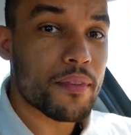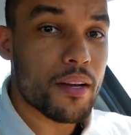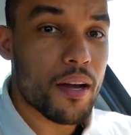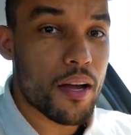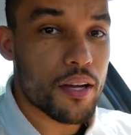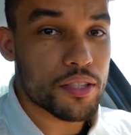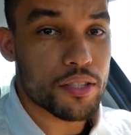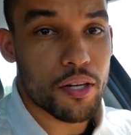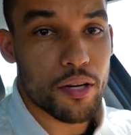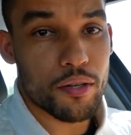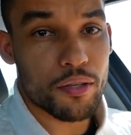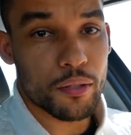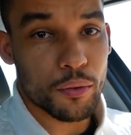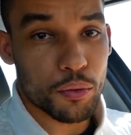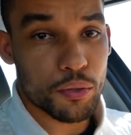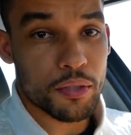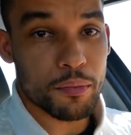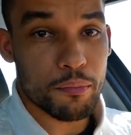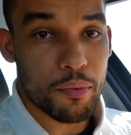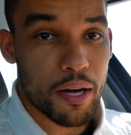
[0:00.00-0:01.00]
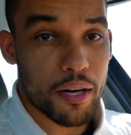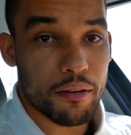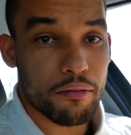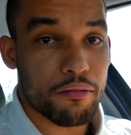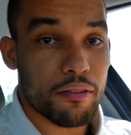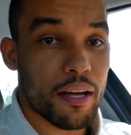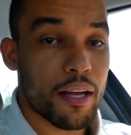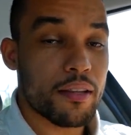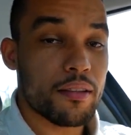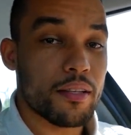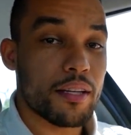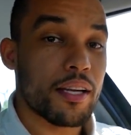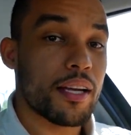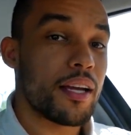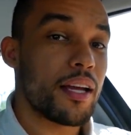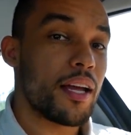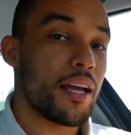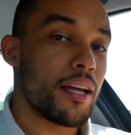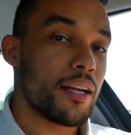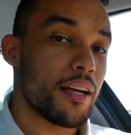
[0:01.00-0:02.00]
I started losing body fat,
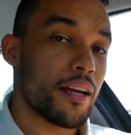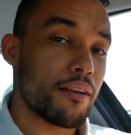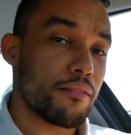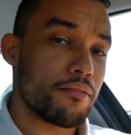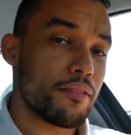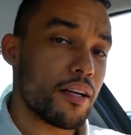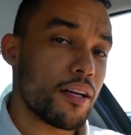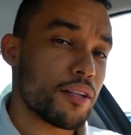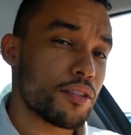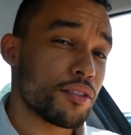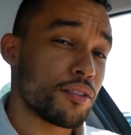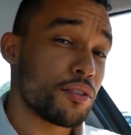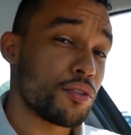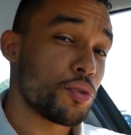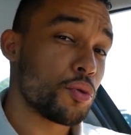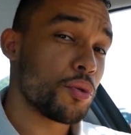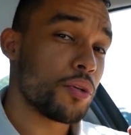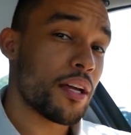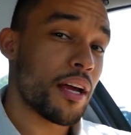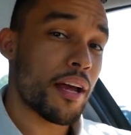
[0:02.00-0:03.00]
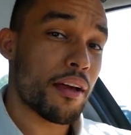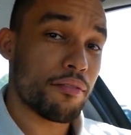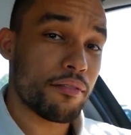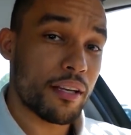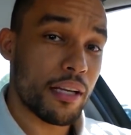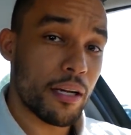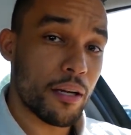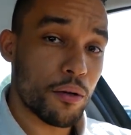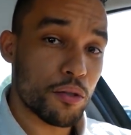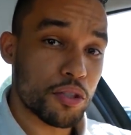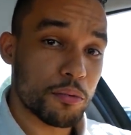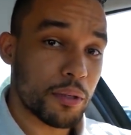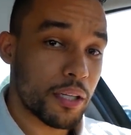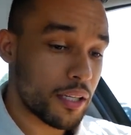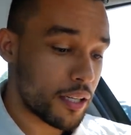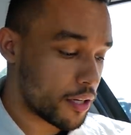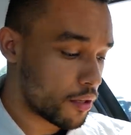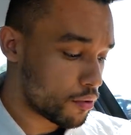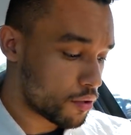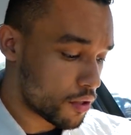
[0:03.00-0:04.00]
and I've lost two and a half kilos by now.